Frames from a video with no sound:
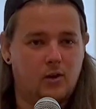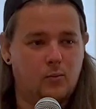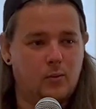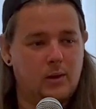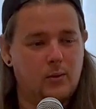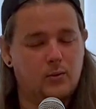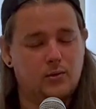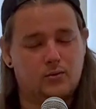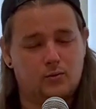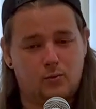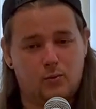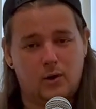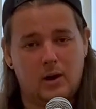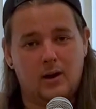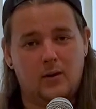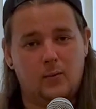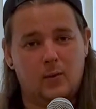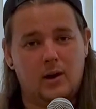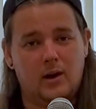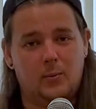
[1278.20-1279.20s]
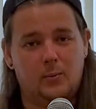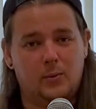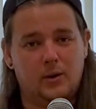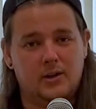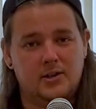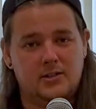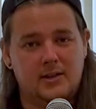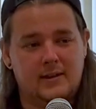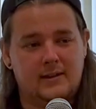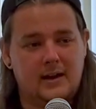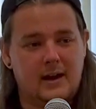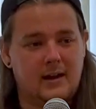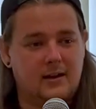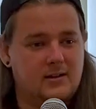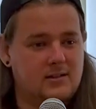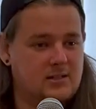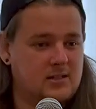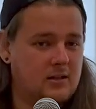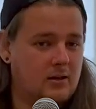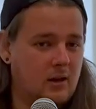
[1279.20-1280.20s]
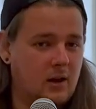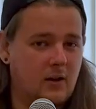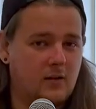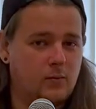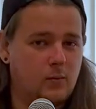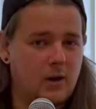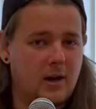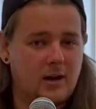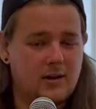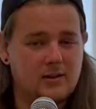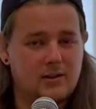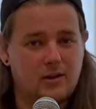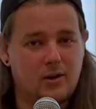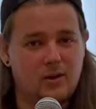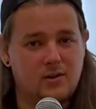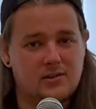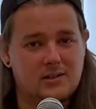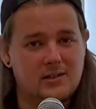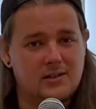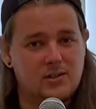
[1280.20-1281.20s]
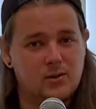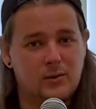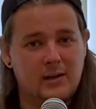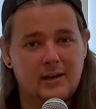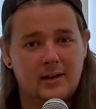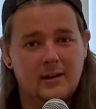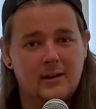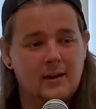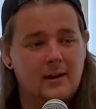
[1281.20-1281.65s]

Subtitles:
we would really, really appreciate that, because there's a lot of work that goes into it,